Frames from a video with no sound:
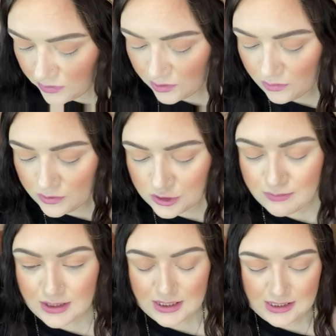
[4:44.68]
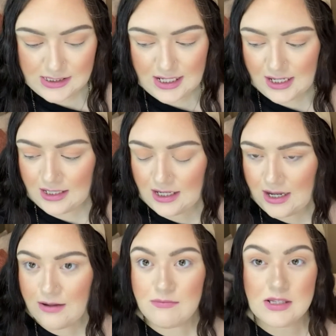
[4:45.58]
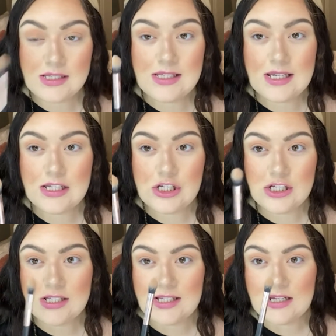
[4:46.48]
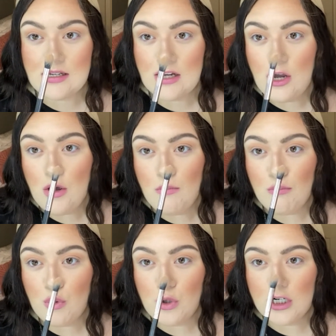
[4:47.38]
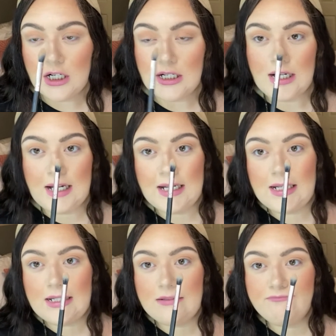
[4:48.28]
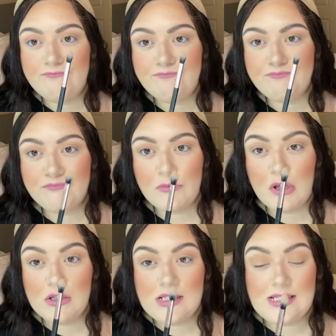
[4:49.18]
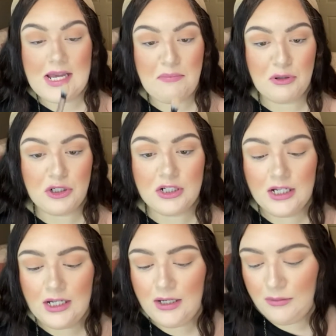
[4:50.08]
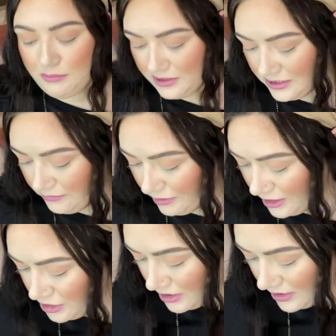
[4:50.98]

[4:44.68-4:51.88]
Which am I gonna take? This is just a more tapered blending brush, and